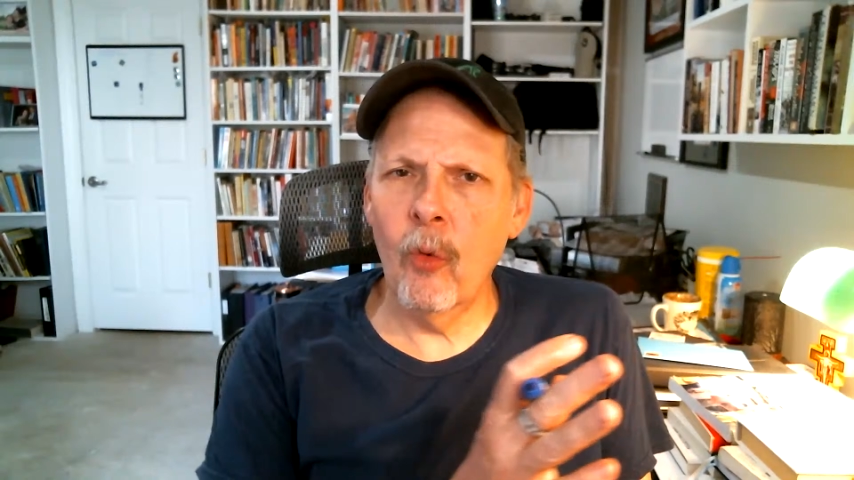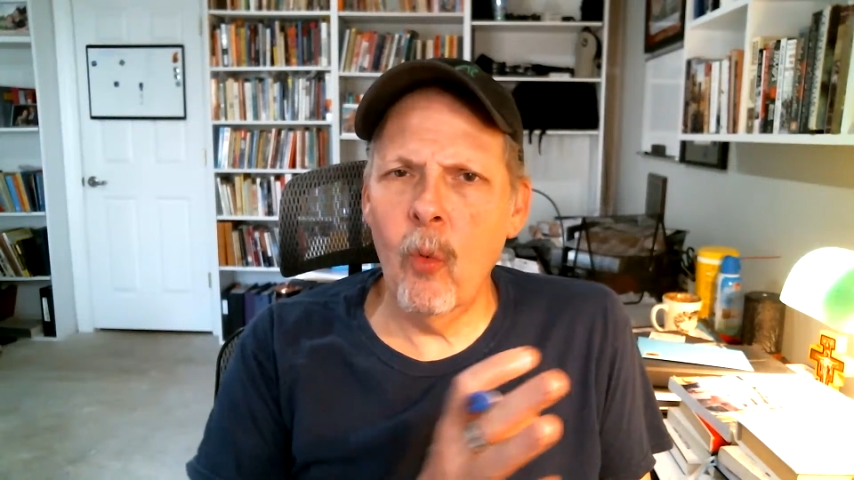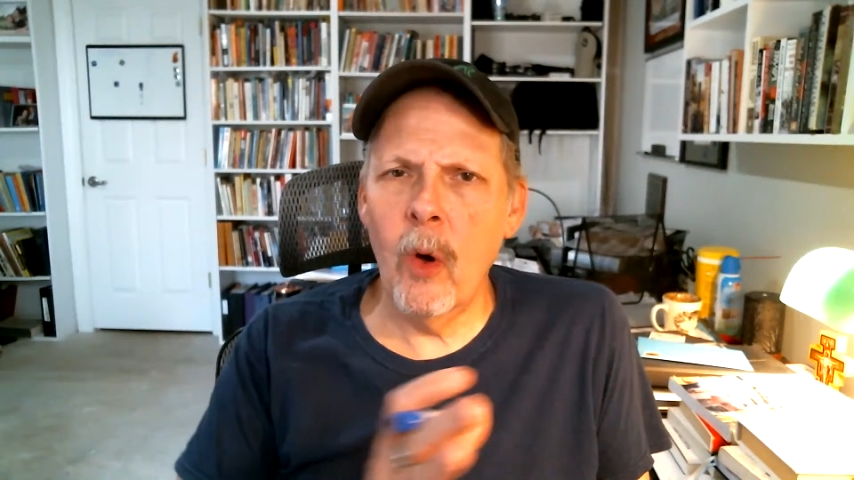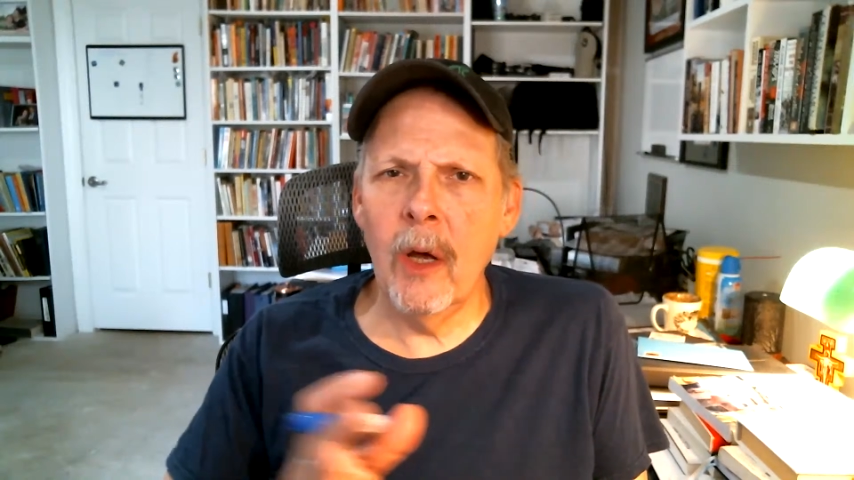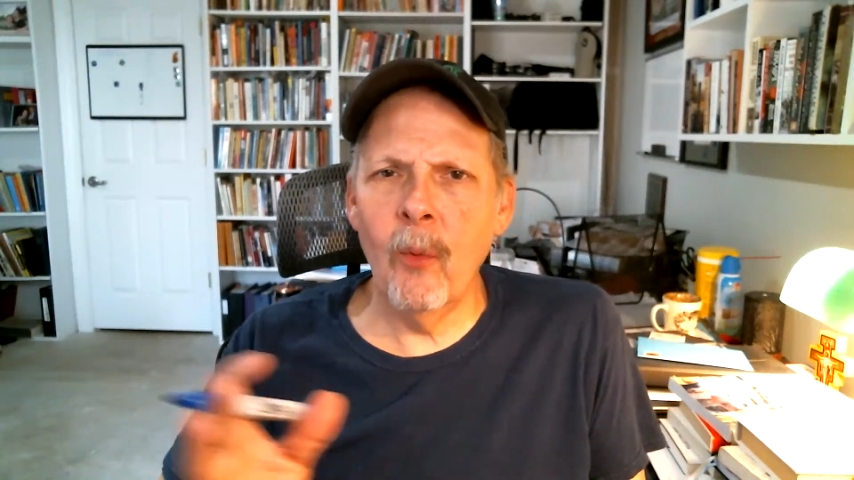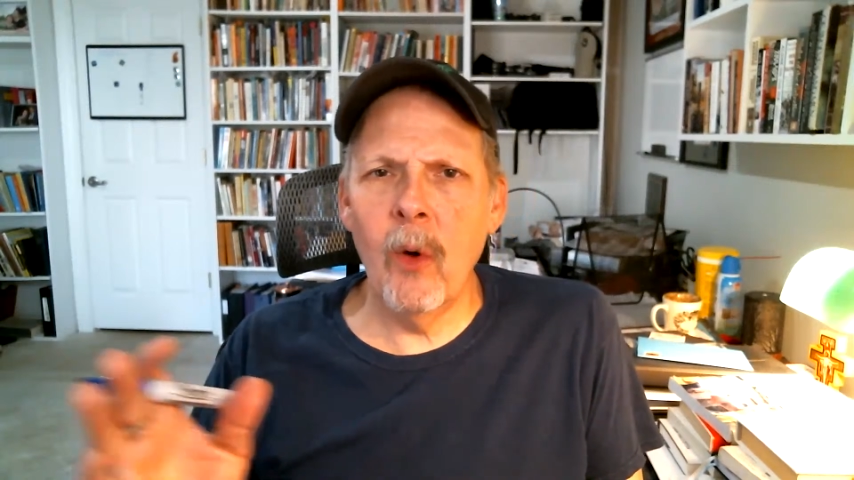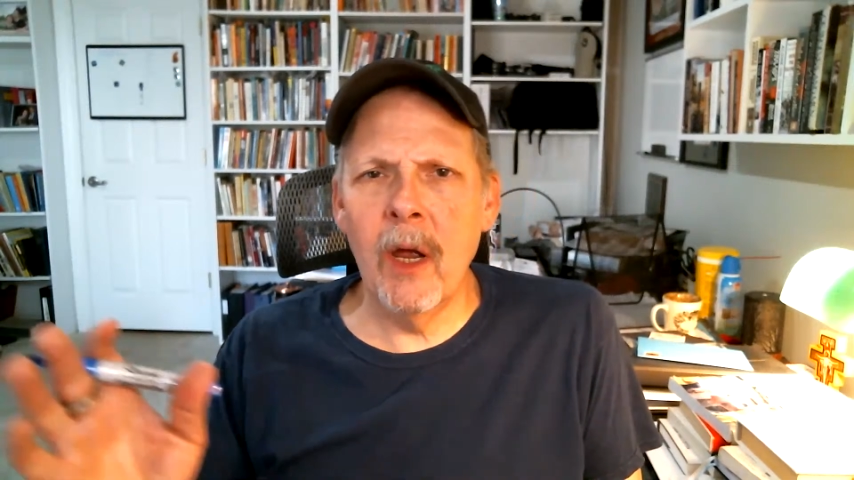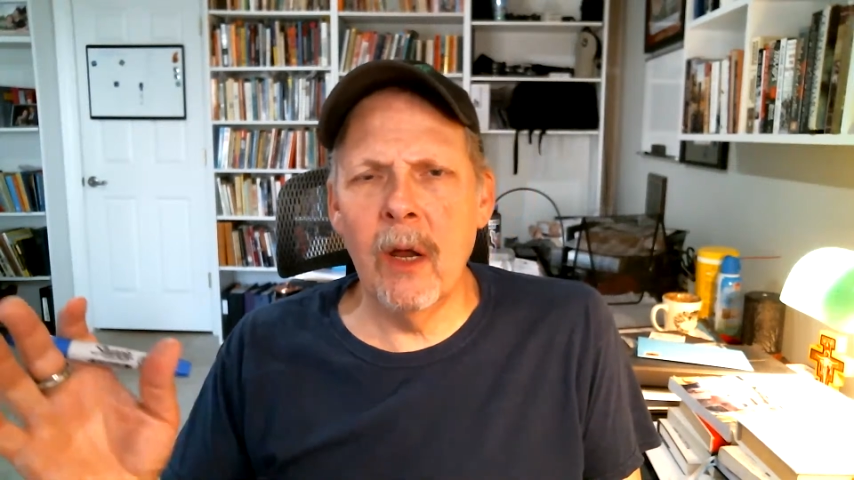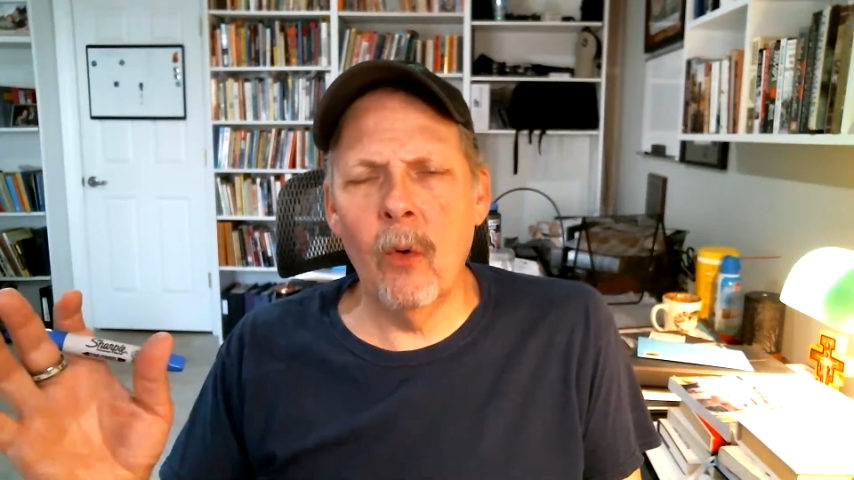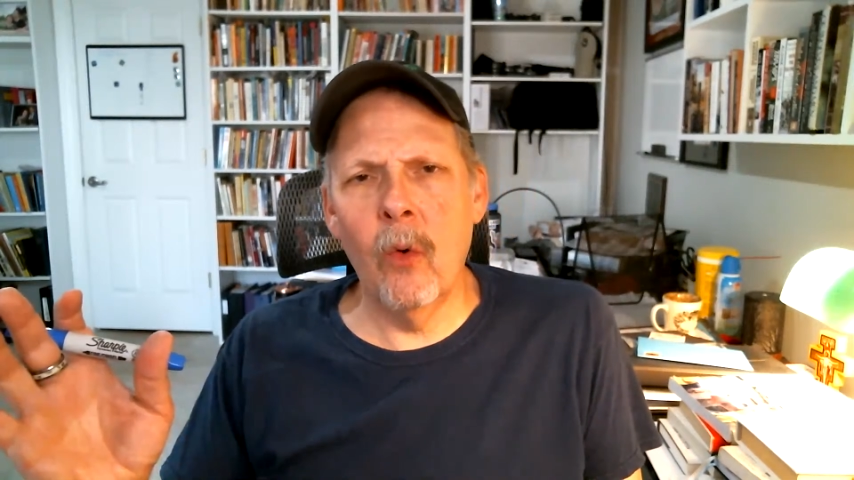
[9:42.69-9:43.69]
one
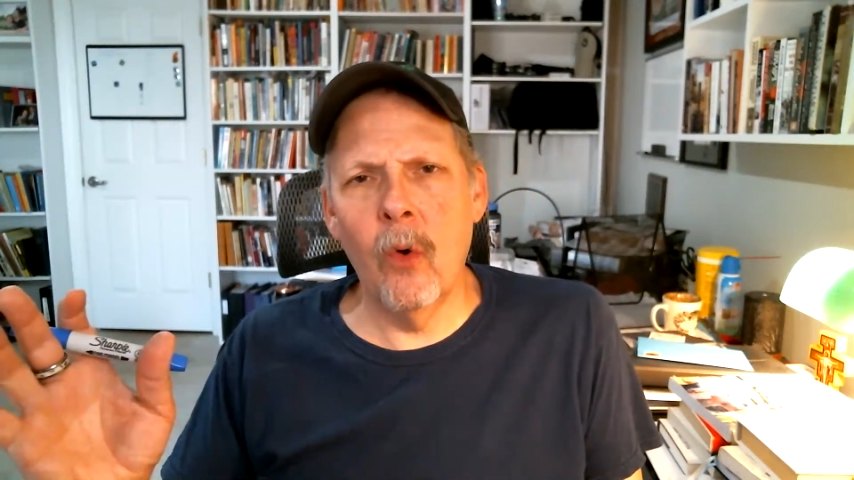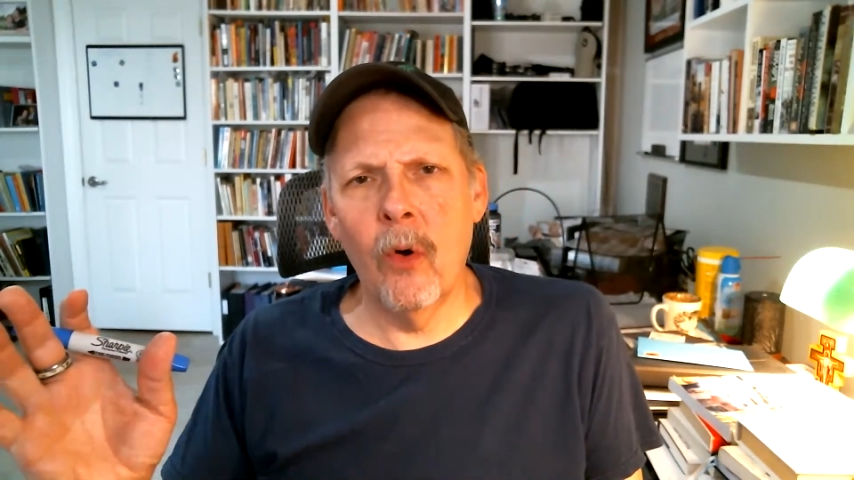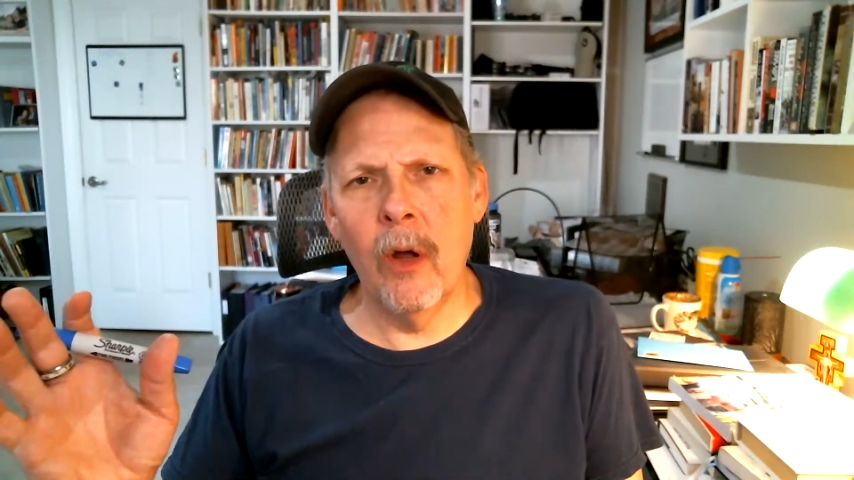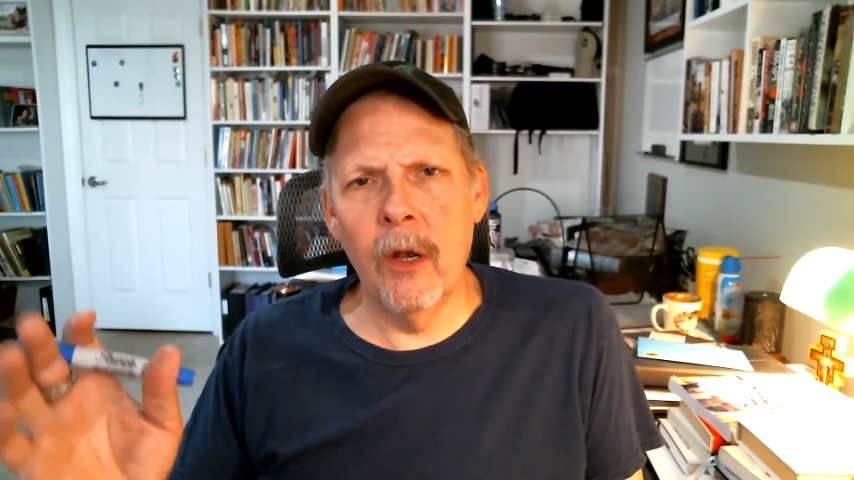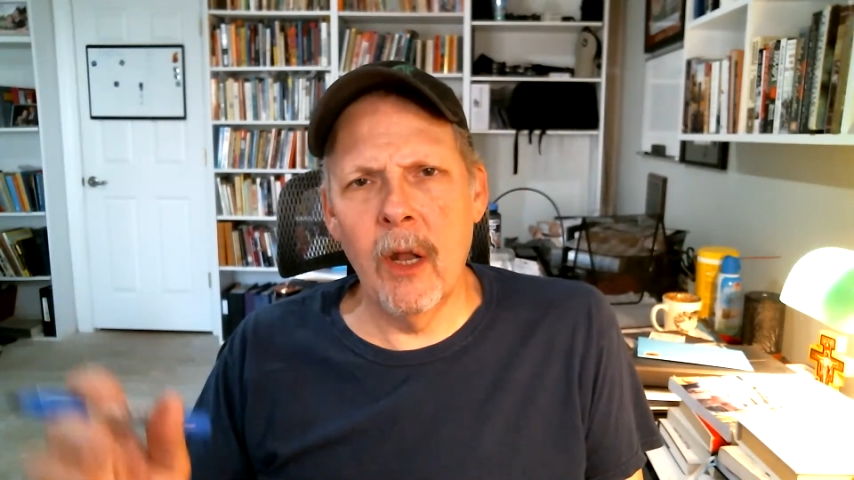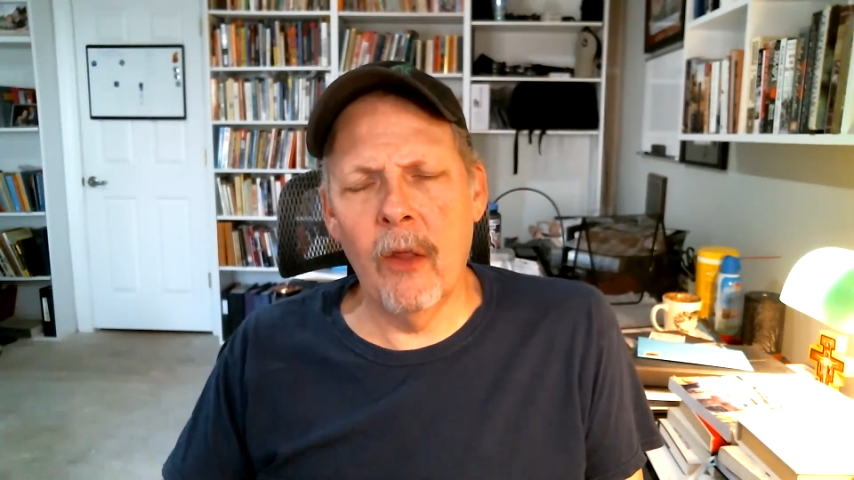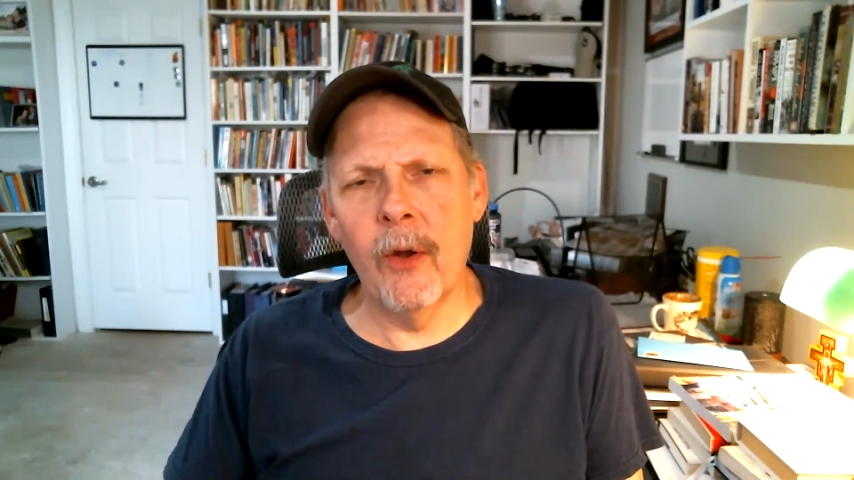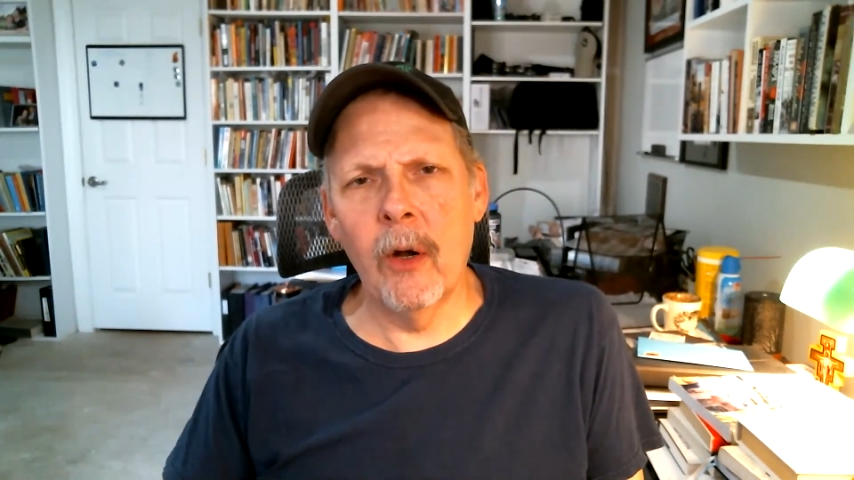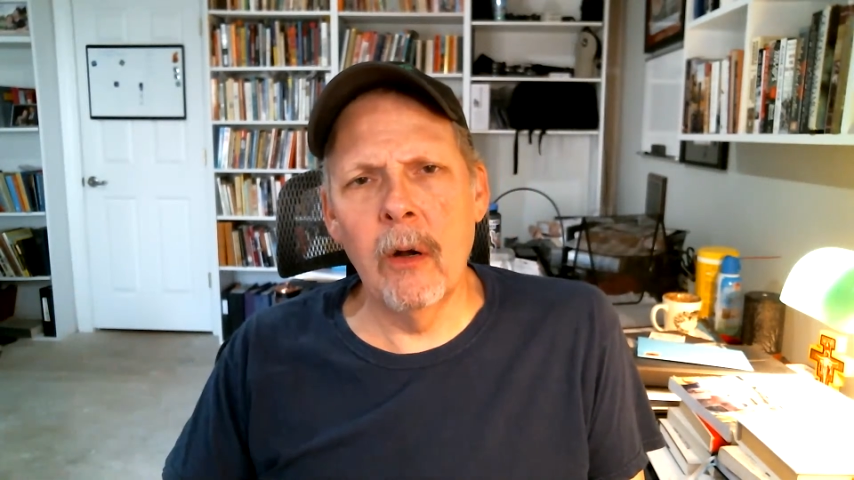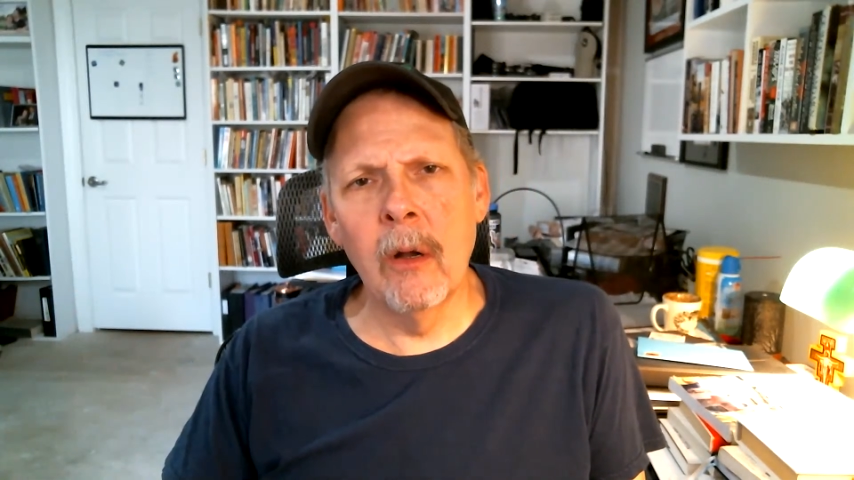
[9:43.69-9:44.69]
way or
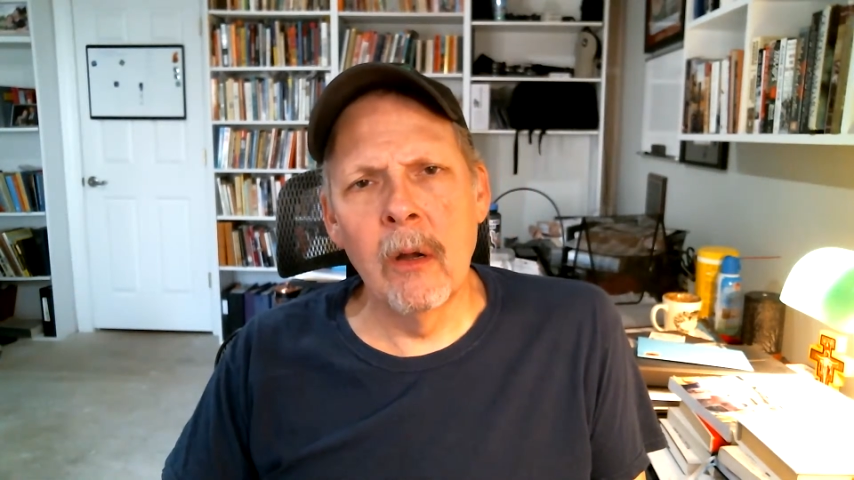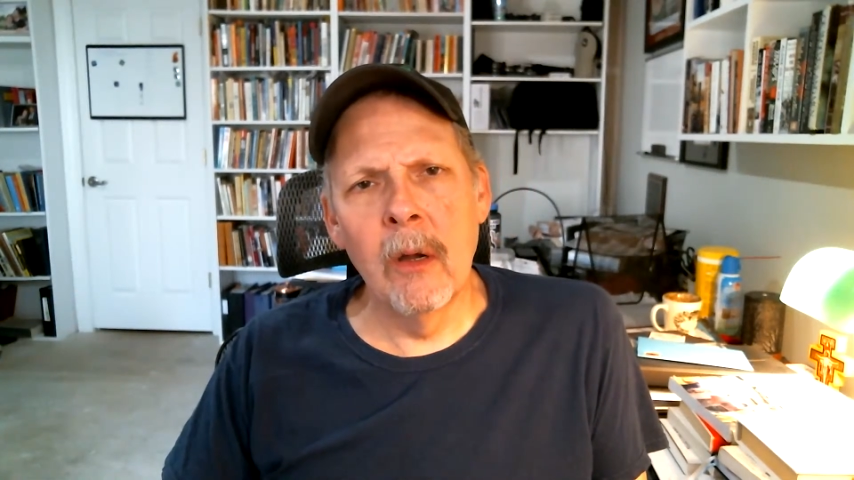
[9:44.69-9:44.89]
another